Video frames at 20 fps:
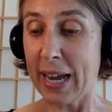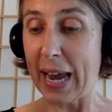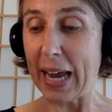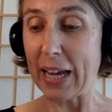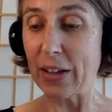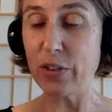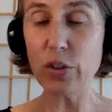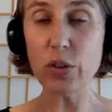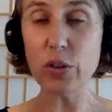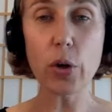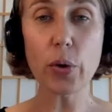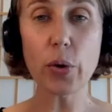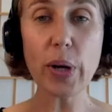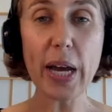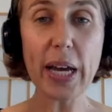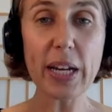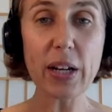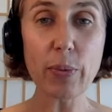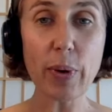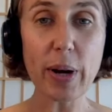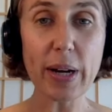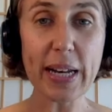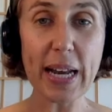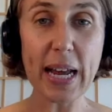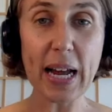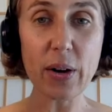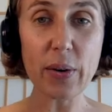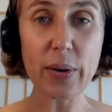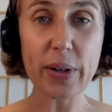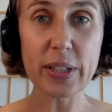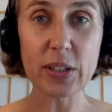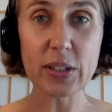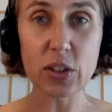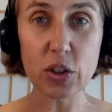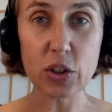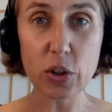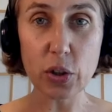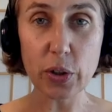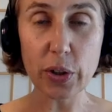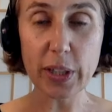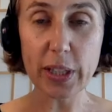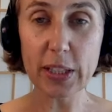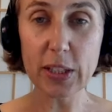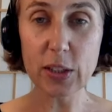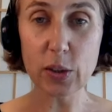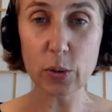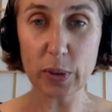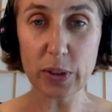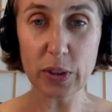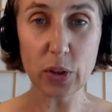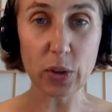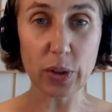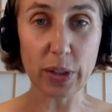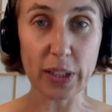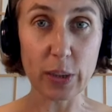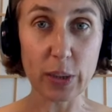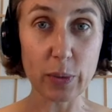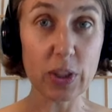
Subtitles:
And you're located right now in Zurich, Switzerland,